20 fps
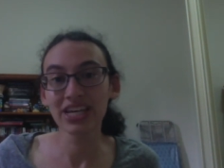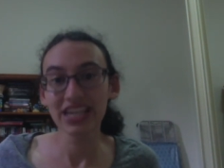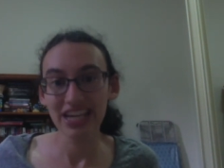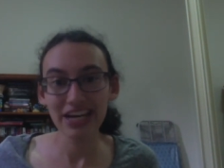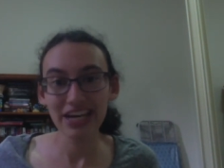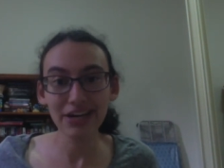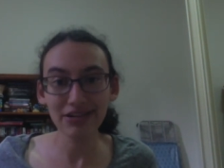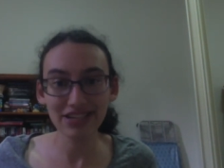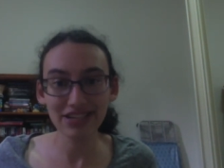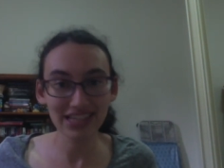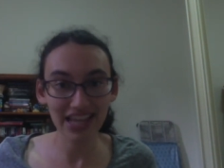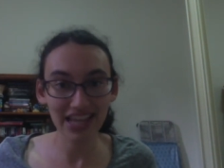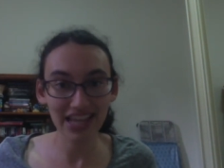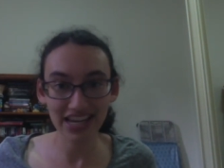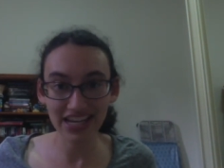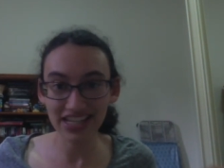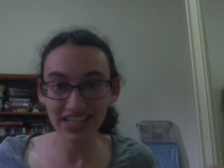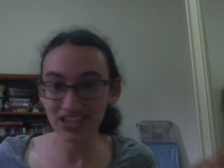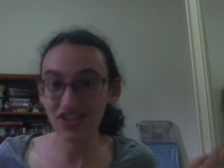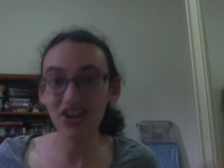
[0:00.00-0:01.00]
Here it's like,
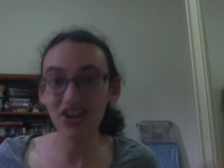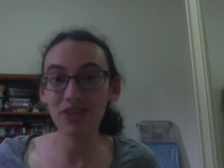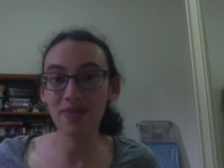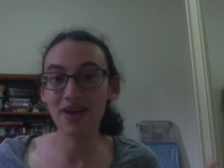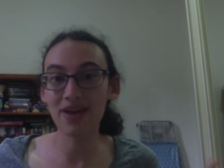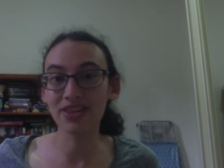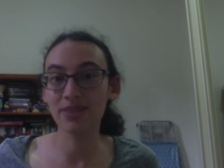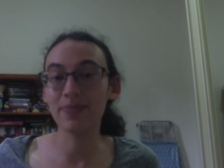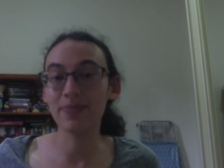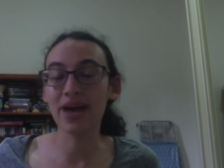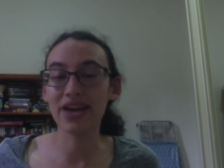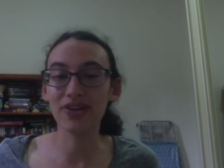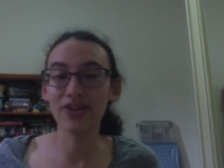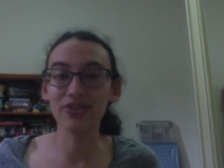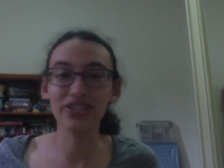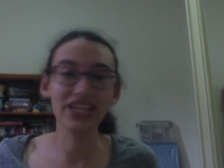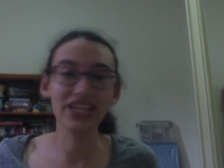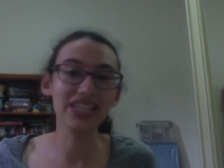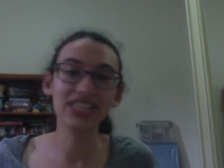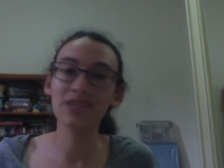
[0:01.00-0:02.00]
it's not about the battles,
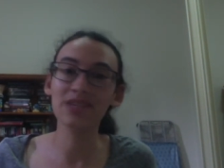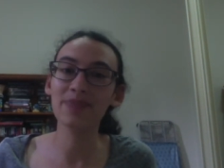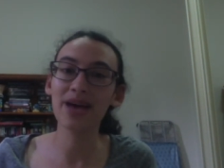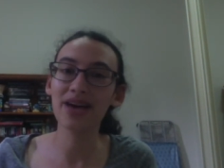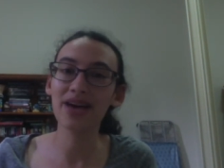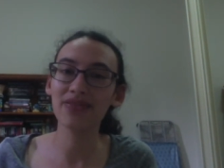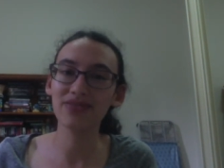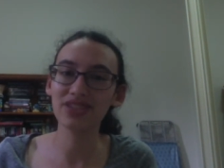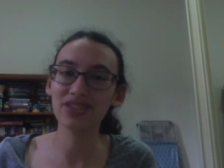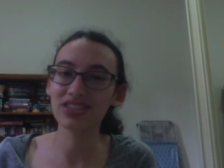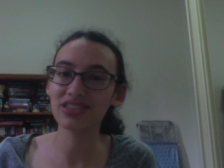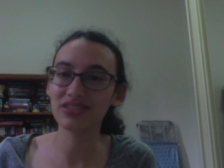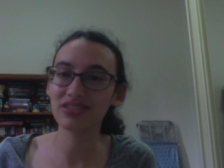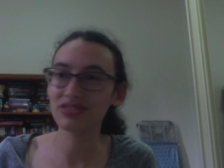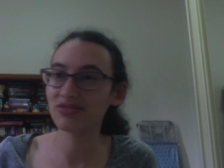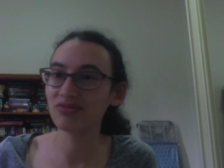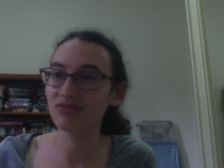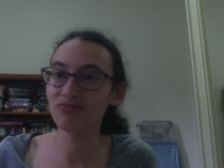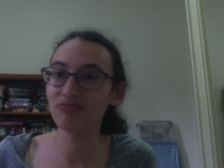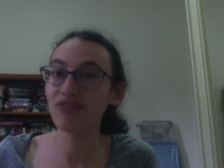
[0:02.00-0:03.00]
it's about just
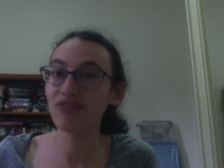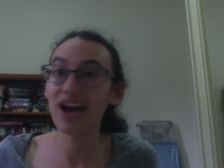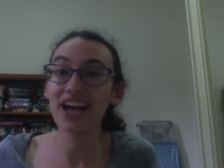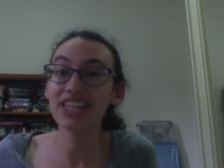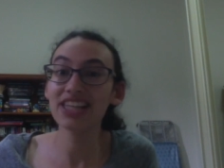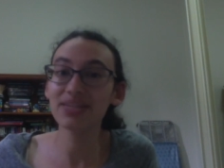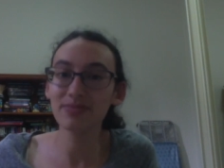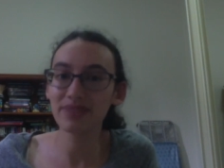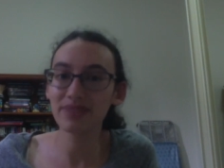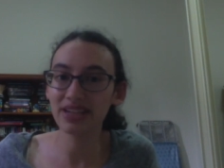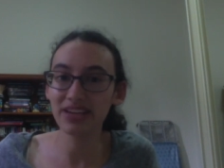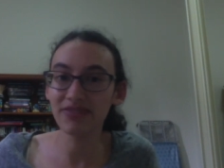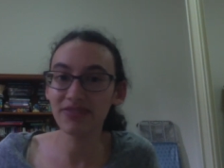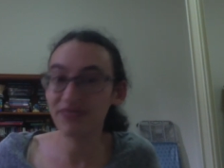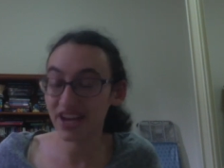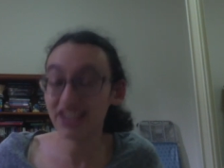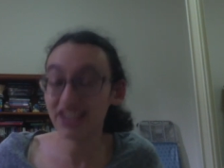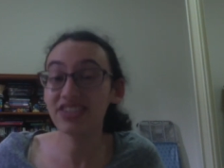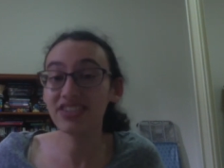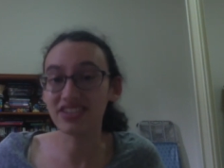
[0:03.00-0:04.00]
random
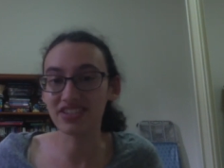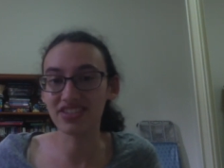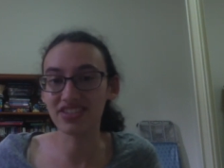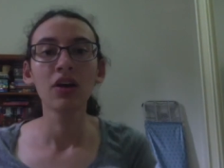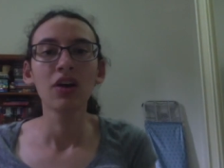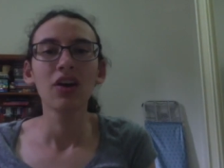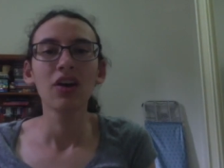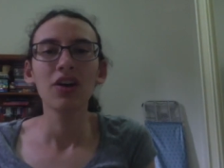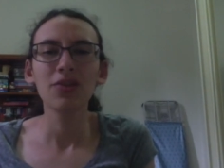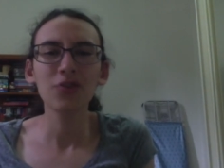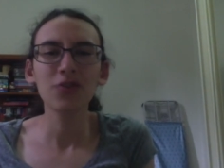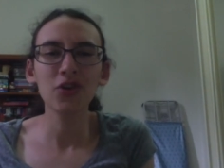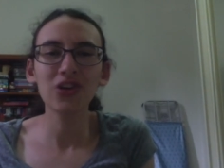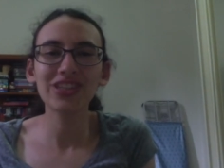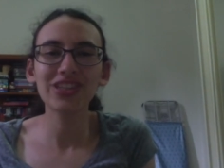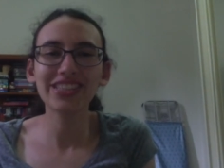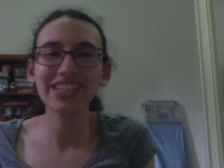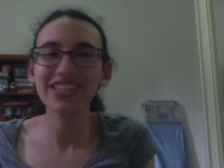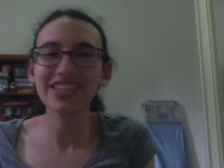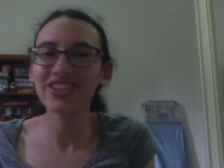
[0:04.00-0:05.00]
adventures. Of
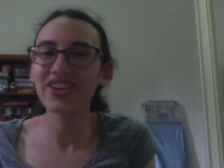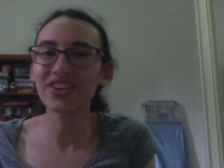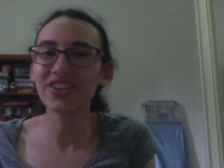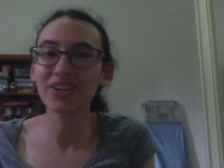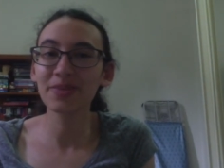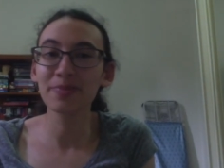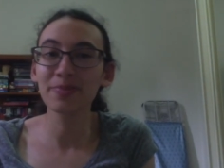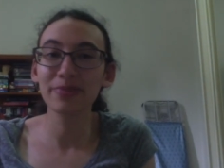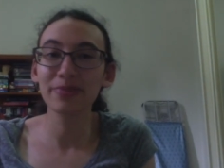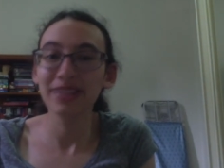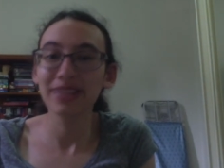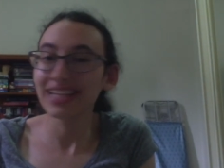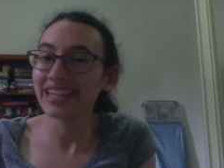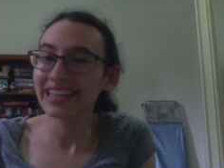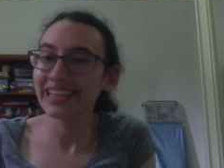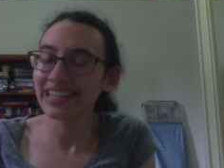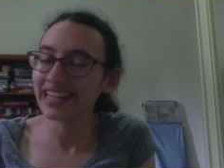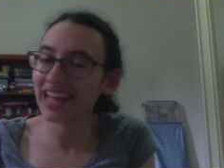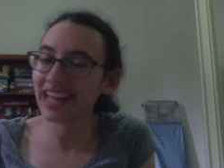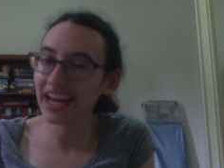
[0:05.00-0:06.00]
course, it's not
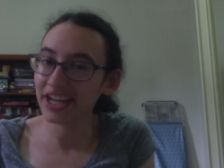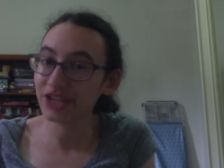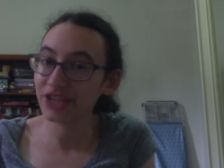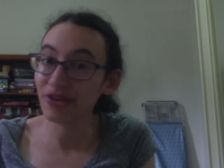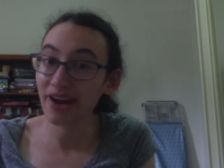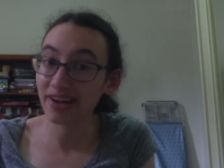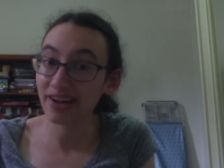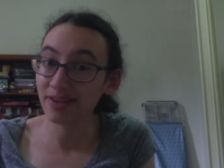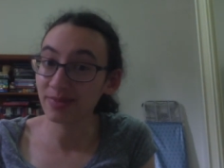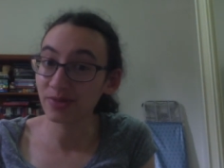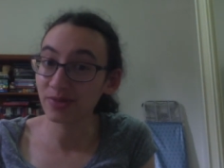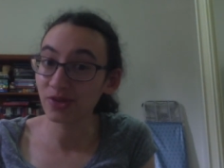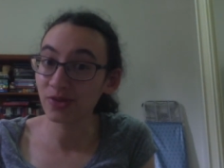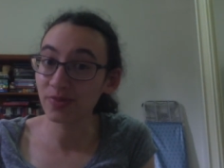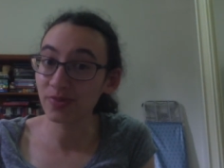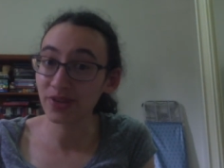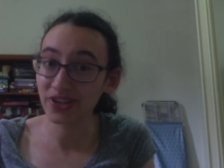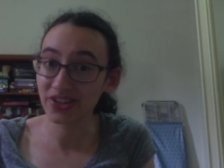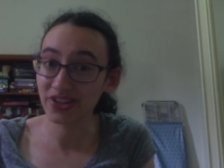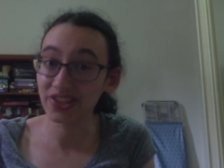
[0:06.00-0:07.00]
completely like Dragon Ball
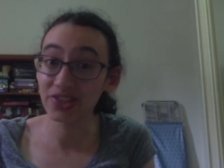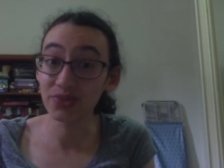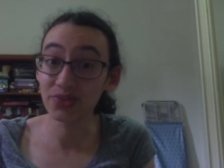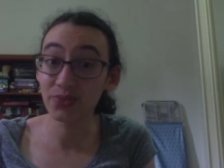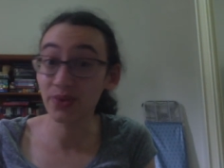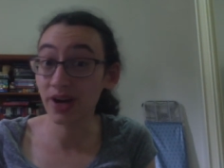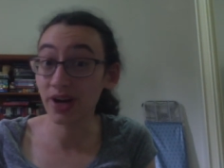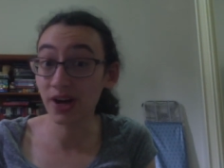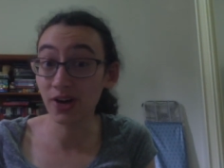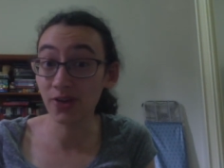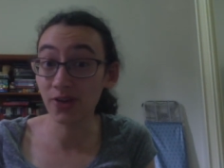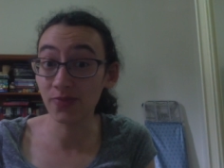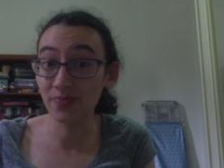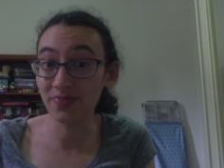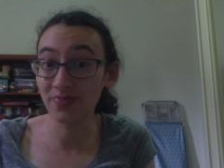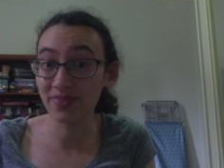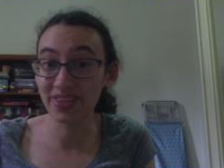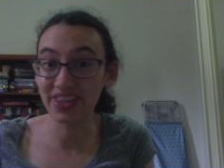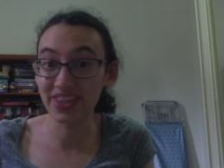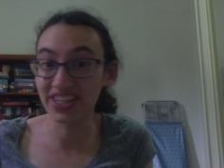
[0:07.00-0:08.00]
because, well,
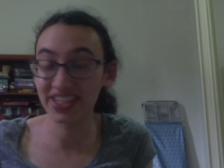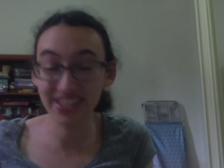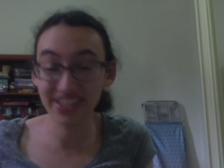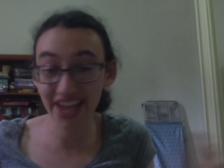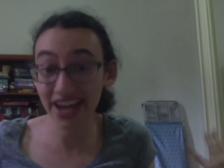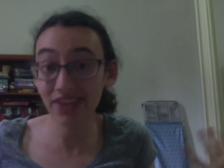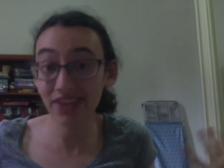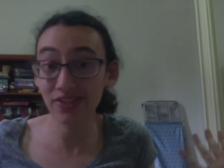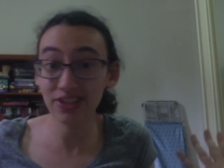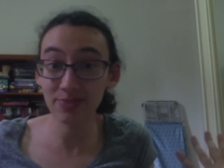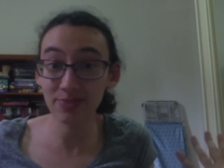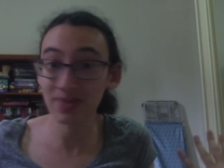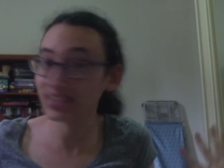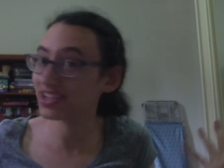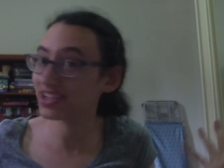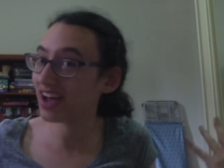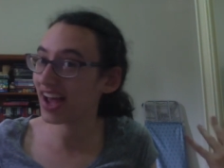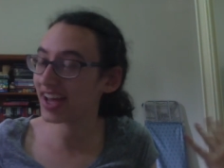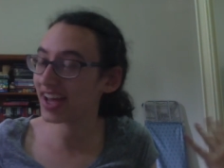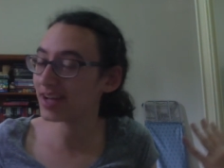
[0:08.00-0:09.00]
the scale is much
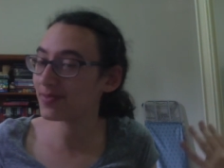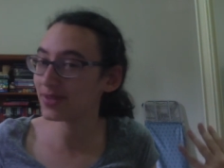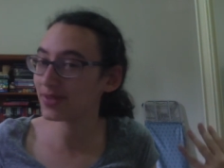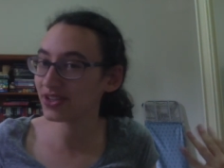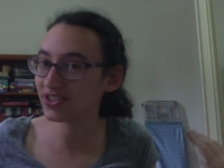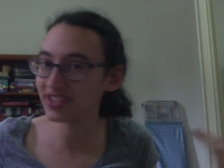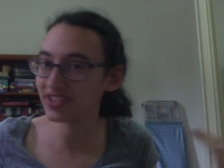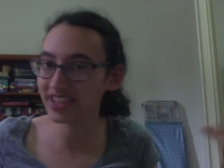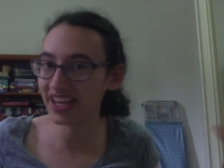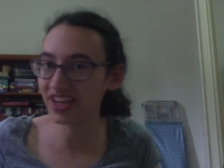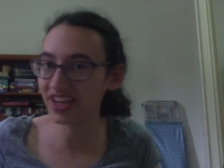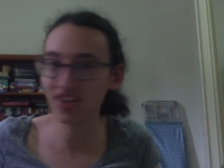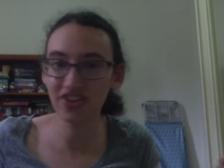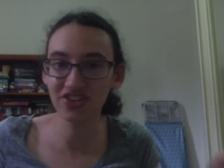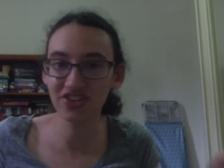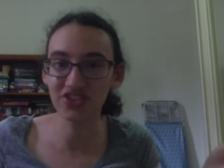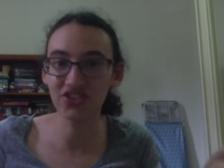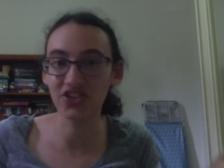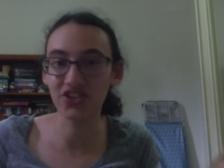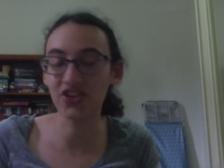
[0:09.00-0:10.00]
higher because they're not
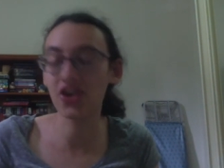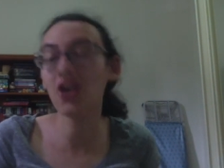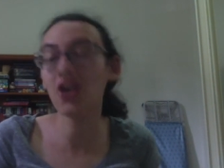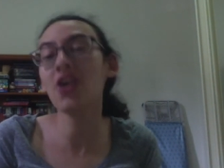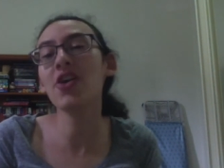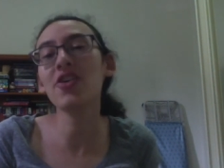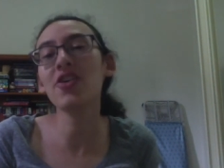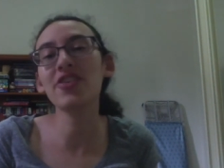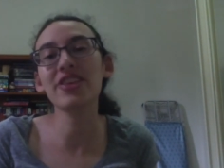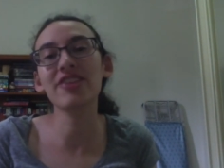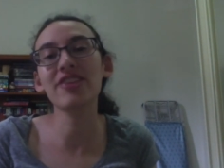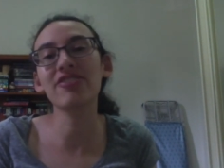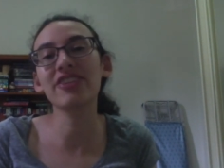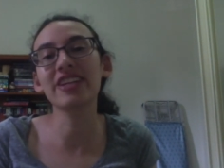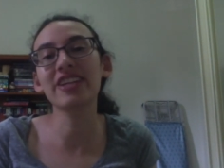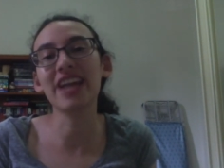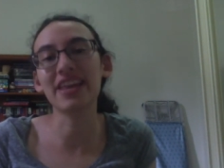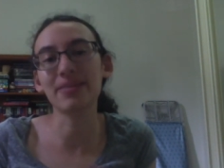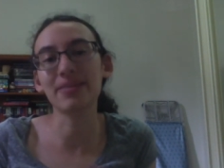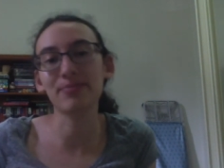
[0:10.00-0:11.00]
just on Earth, they're on
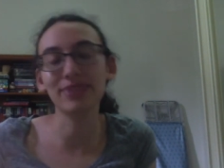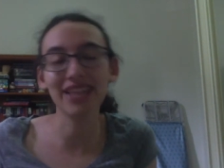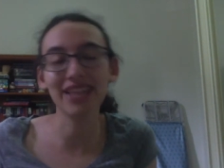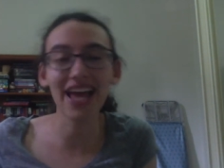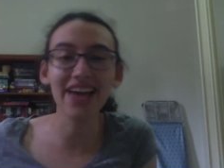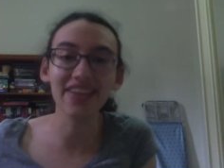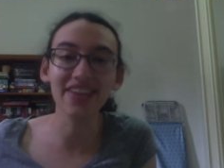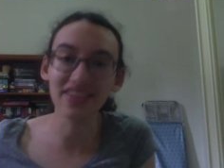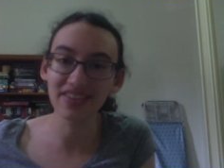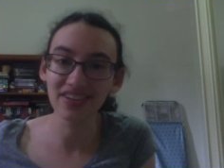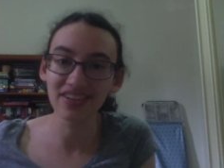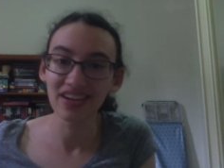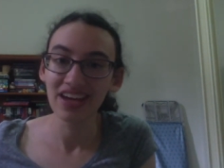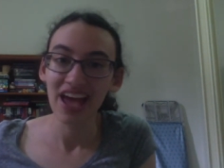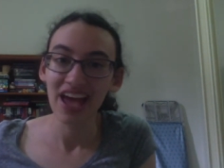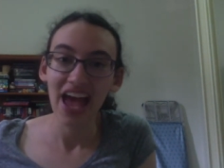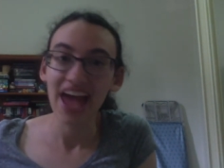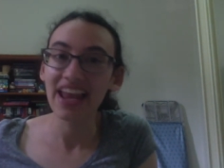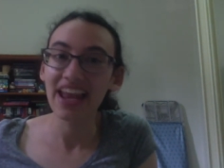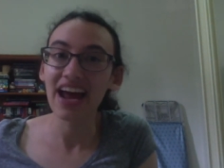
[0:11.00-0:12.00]
another planet.
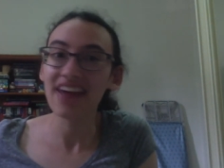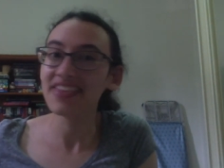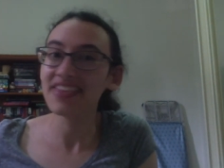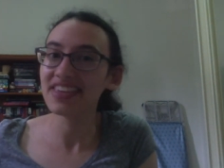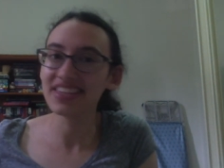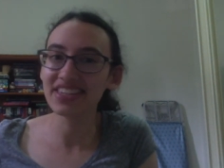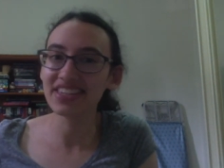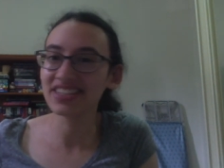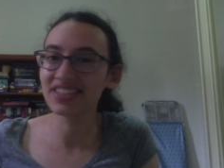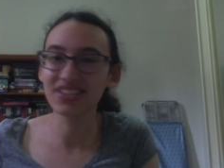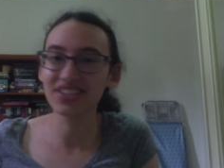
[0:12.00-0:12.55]
And I think this is